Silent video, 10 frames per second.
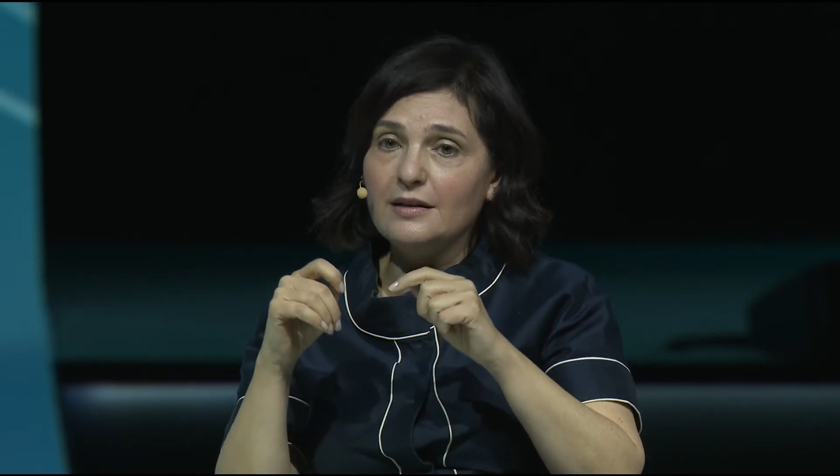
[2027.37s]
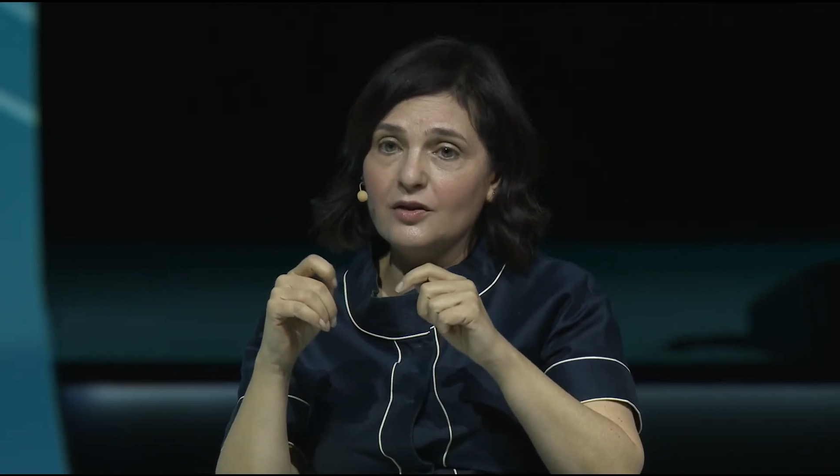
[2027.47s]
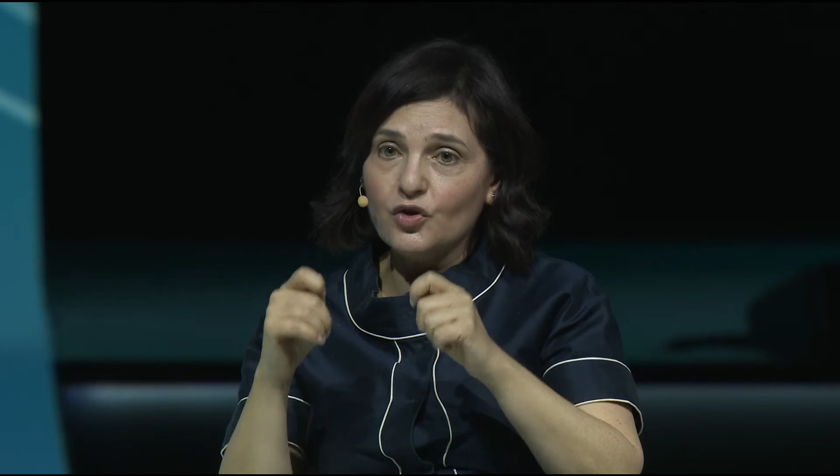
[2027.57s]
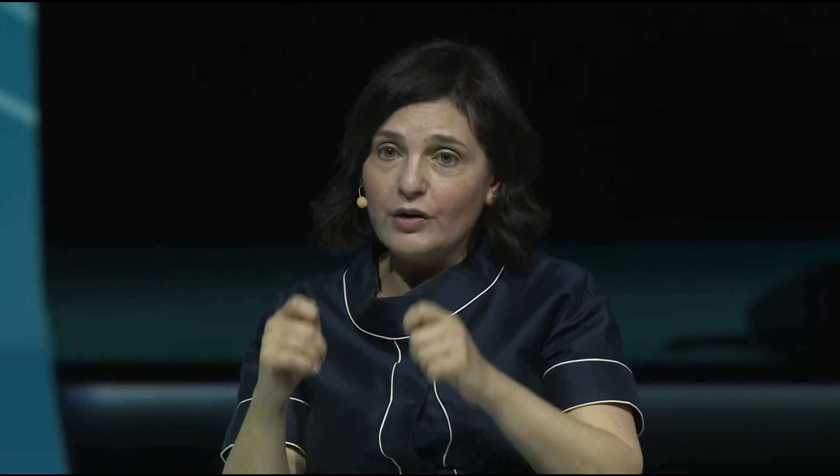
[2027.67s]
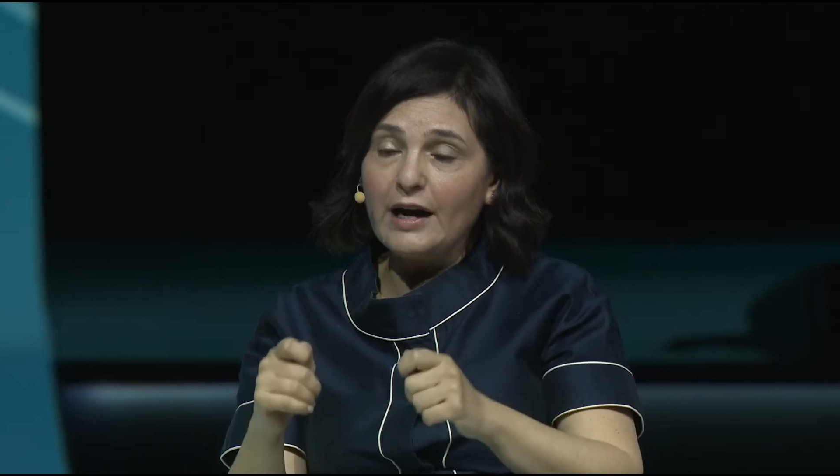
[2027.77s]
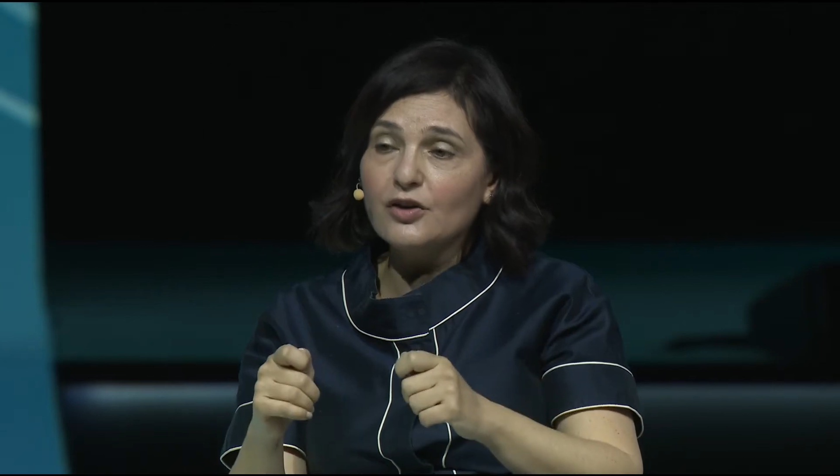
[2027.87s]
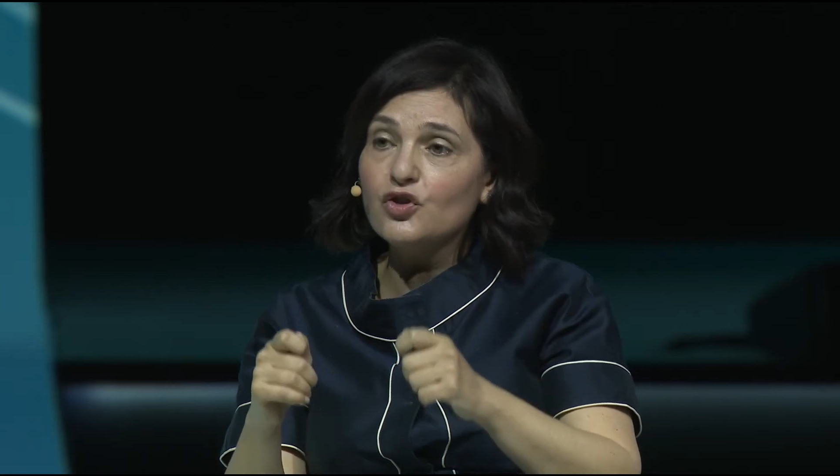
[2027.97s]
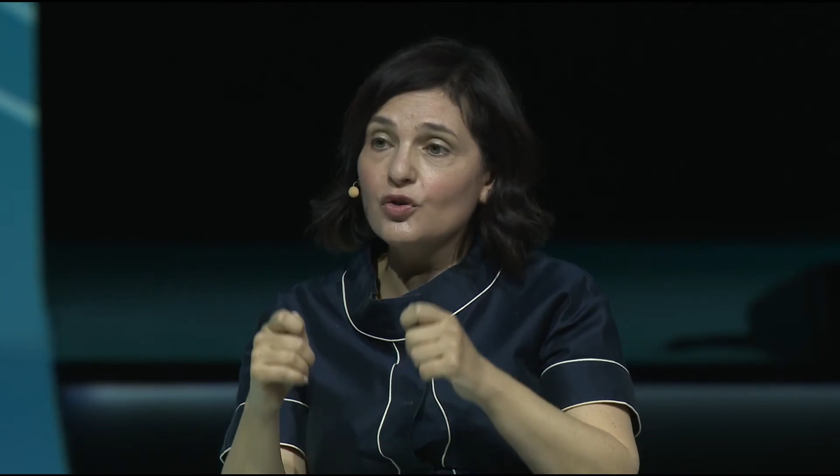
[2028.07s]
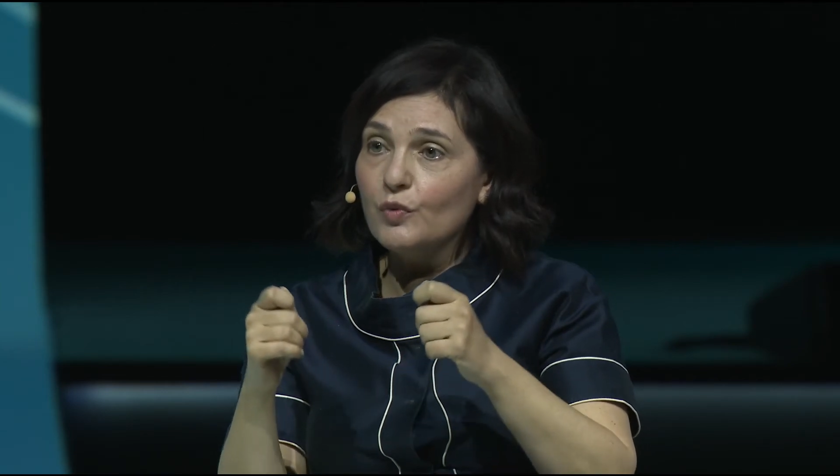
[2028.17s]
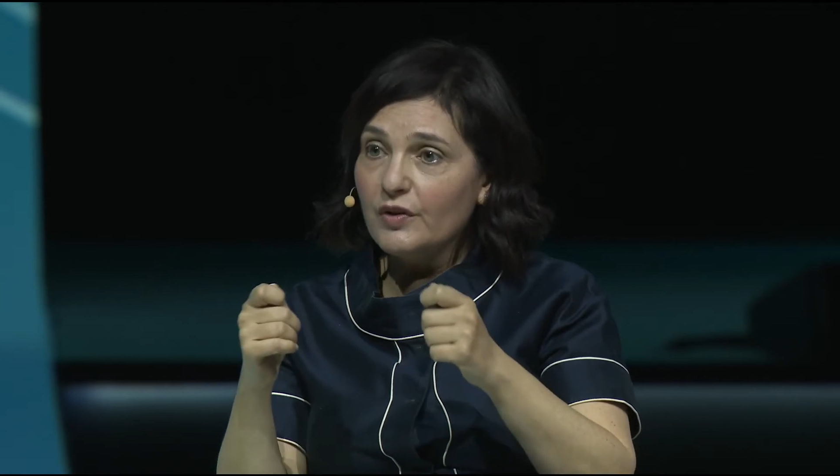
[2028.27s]

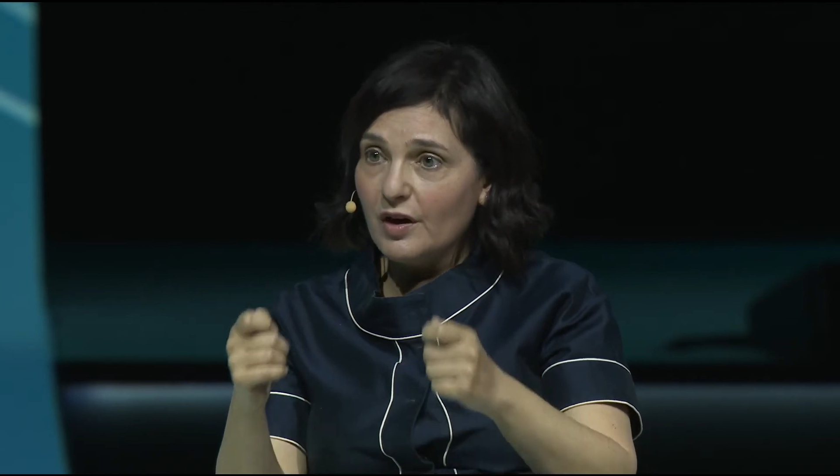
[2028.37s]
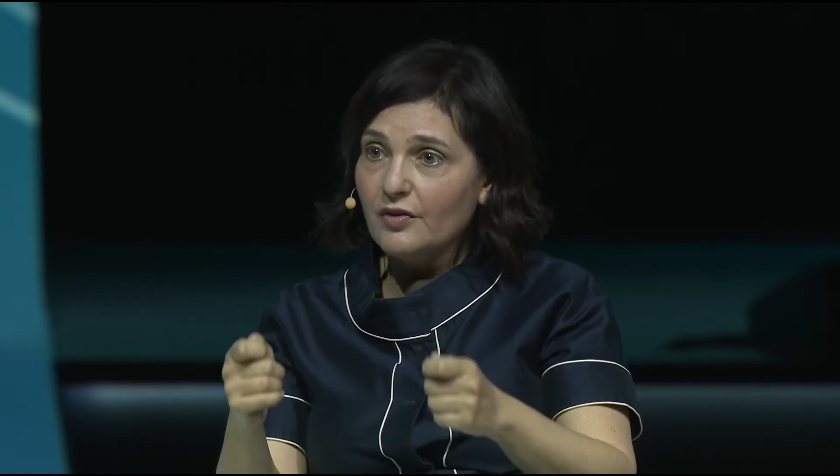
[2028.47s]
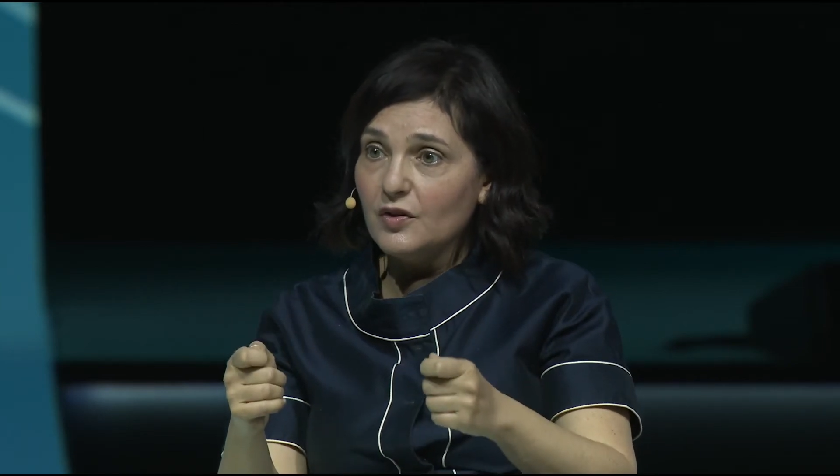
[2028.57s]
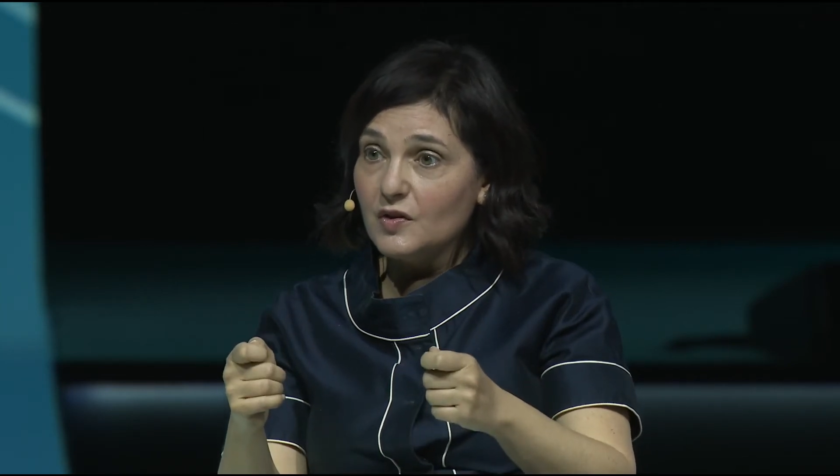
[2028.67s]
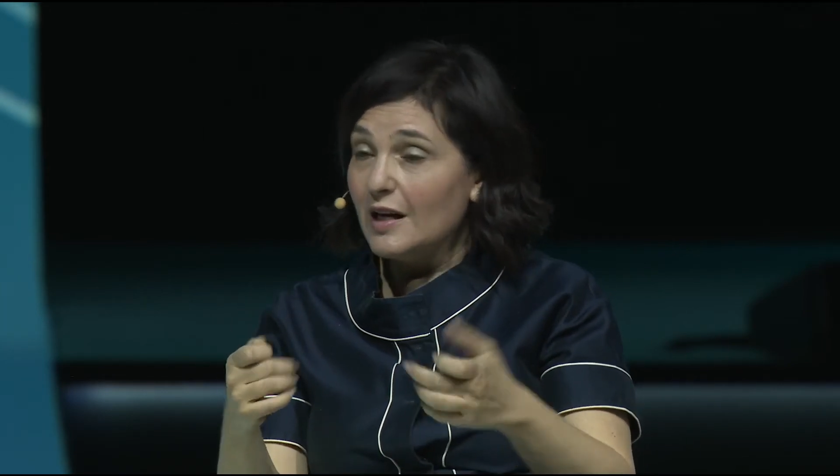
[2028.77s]
interaction with others,